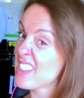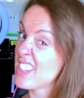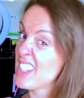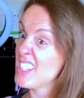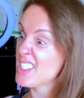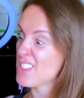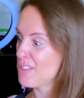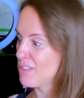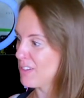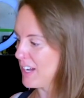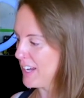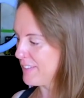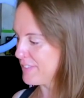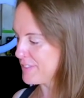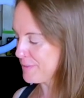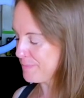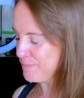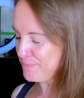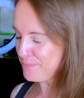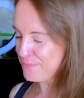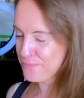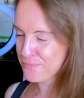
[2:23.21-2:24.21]
these arrived.
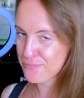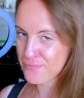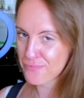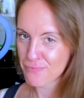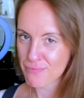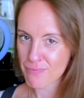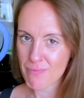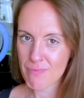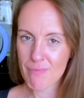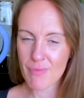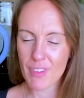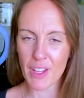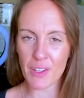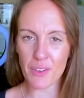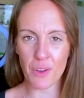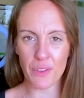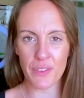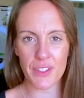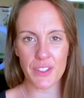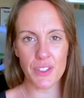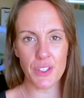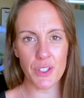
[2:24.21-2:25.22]

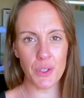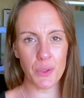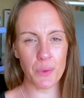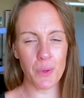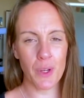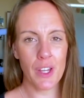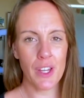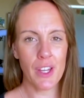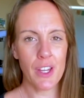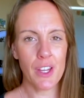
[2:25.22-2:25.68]
Got the new